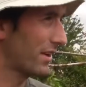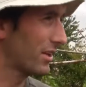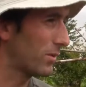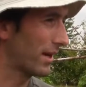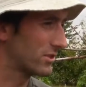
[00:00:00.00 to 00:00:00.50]
any
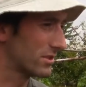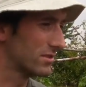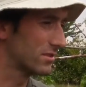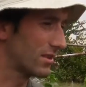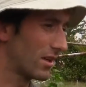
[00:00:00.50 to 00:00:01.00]

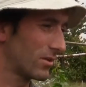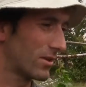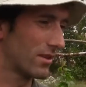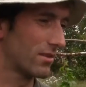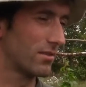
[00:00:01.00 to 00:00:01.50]
questions, you
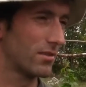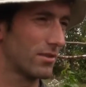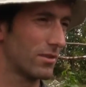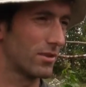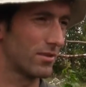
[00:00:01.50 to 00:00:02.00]
can
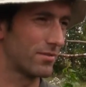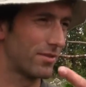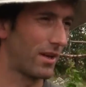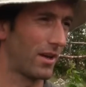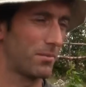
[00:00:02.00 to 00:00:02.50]

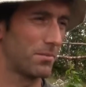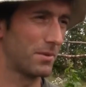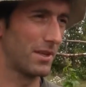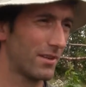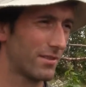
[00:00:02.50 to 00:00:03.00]

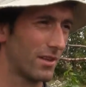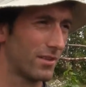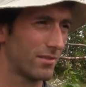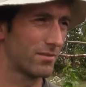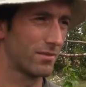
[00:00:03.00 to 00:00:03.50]
be here
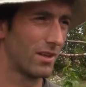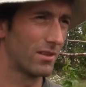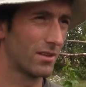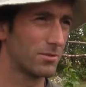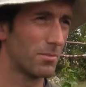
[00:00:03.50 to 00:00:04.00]

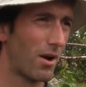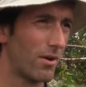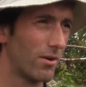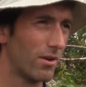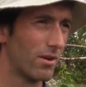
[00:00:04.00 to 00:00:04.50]
until
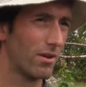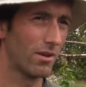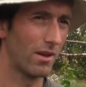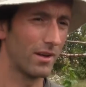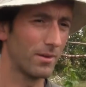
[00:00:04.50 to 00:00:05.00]
tomorrow,
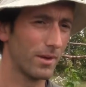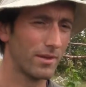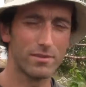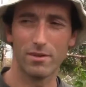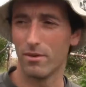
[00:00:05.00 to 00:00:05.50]
anyway.
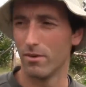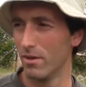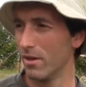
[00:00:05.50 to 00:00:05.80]
So.